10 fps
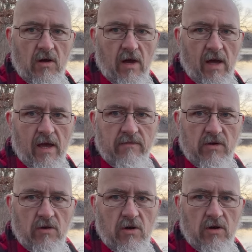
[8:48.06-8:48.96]
I haven't
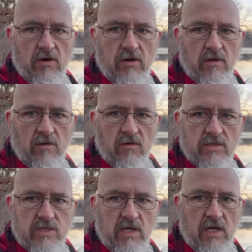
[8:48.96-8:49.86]
heard or
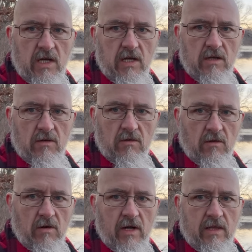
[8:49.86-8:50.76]
seen
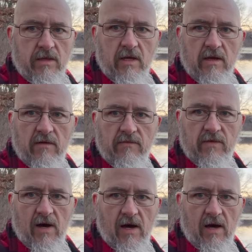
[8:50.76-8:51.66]
or anything of
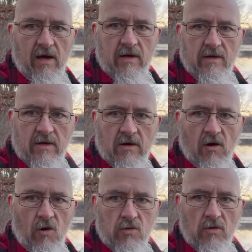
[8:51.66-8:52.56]

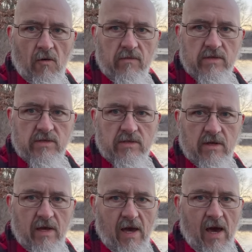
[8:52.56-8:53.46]
holdovers
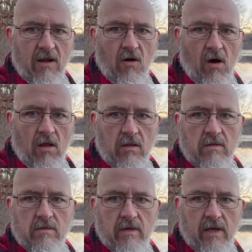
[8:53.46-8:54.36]
at all,
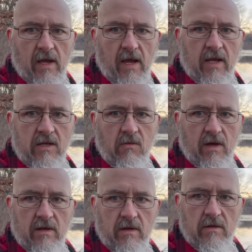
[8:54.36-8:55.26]

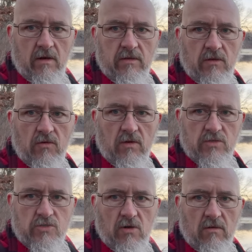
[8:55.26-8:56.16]
anywhere on the North
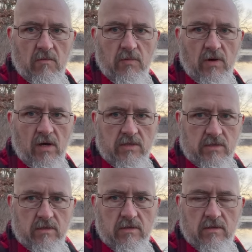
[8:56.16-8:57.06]
Shore of Boston.